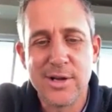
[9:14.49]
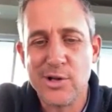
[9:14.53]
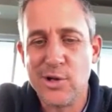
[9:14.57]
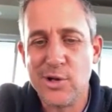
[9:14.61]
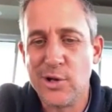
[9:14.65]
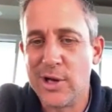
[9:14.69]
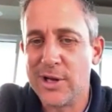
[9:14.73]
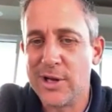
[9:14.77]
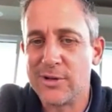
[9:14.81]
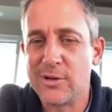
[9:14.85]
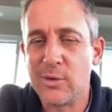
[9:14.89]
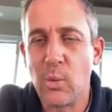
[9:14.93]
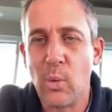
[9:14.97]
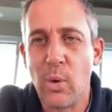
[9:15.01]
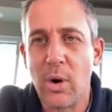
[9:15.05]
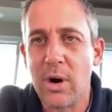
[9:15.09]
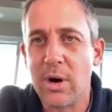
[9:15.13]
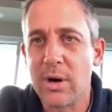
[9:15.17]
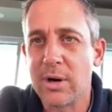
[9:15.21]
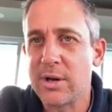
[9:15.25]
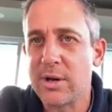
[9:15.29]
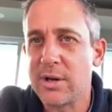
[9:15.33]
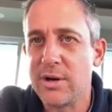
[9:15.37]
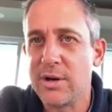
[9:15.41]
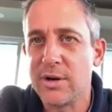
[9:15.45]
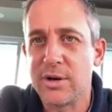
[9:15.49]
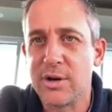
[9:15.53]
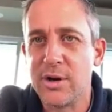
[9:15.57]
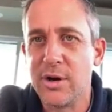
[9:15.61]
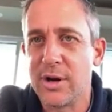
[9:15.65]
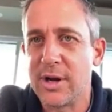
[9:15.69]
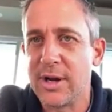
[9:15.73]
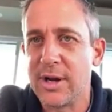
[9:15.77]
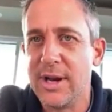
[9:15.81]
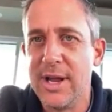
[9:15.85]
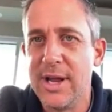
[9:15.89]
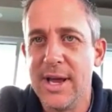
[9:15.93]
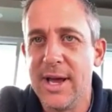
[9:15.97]
You get to work, you're
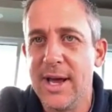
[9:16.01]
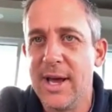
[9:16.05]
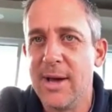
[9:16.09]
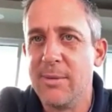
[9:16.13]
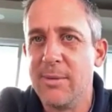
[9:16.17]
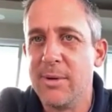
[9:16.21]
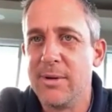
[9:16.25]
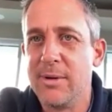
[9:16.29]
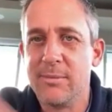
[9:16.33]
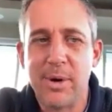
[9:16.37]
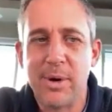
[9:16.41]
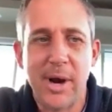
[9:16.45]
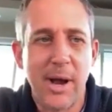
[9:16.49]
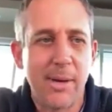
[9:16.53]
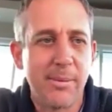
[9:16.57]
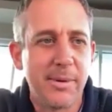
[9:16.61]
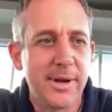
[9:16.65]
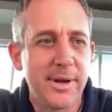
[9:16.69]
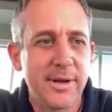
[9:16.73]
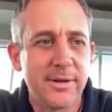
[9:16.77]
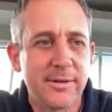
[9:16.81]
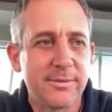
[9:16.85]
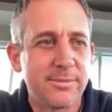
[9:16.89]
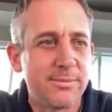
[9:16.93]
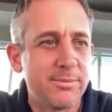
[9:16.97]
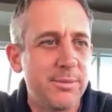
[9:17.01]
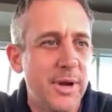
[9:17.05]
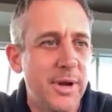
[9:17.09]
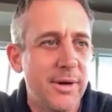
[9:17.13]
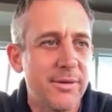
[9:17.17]
cooking him and probably his,